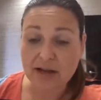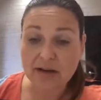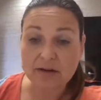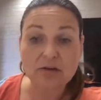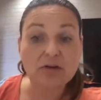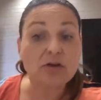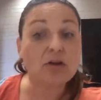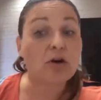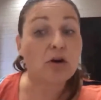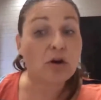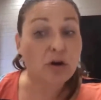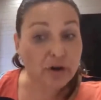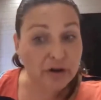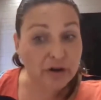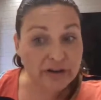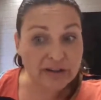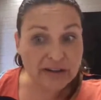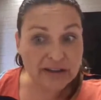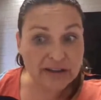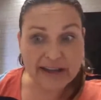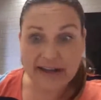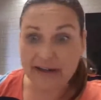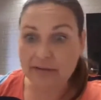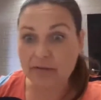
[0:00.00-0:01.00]
not
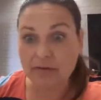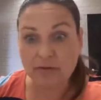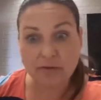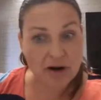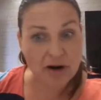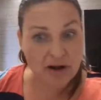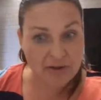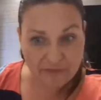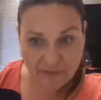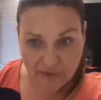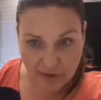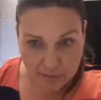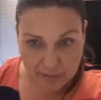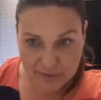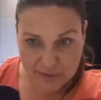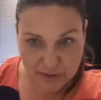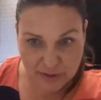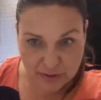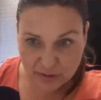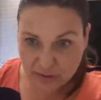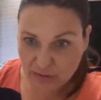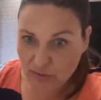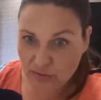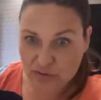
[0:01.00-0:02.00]
only the right
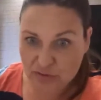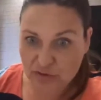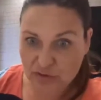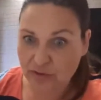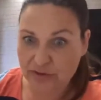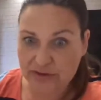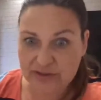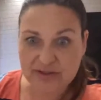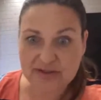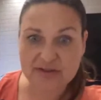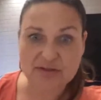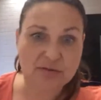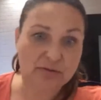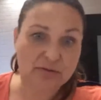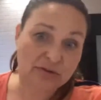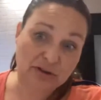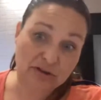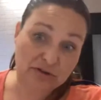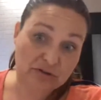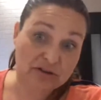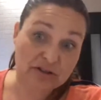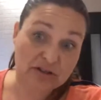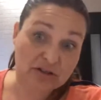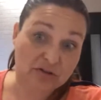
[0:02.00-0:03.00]
pharmaceutical choices or
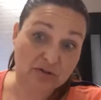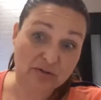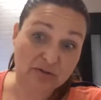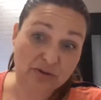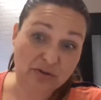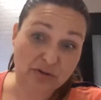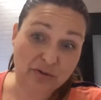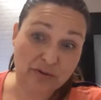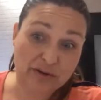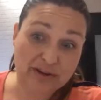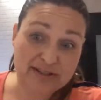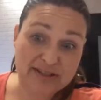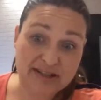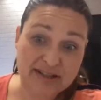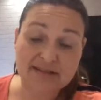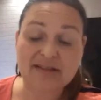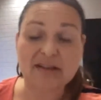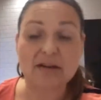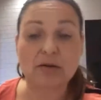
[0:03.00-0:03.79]
nutritional choices,